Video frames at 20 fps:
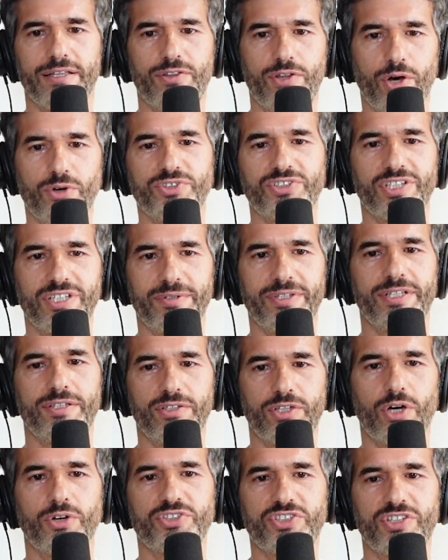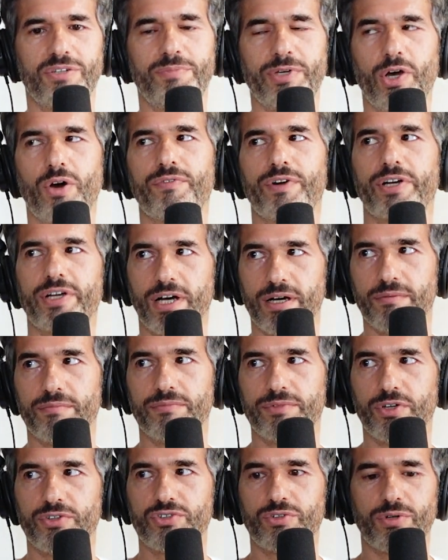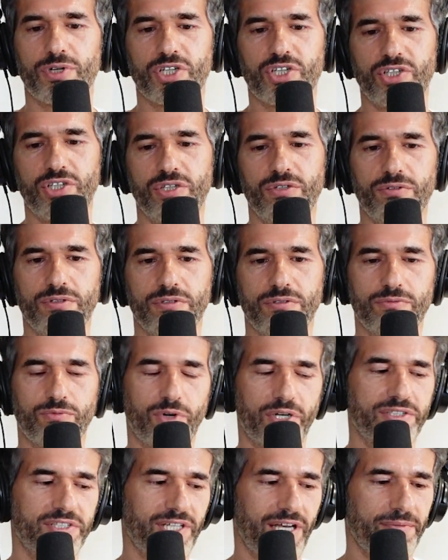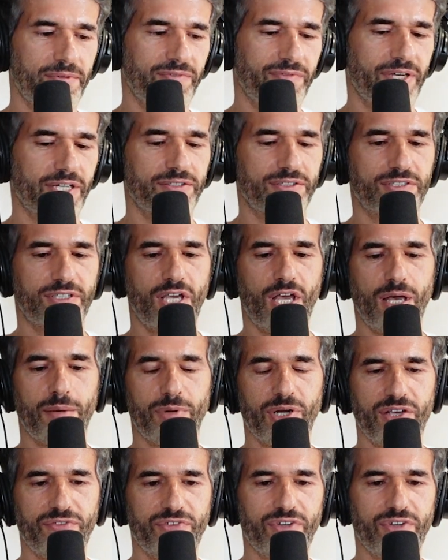Those can, those can be overcome. Those are acute one-time events. Right.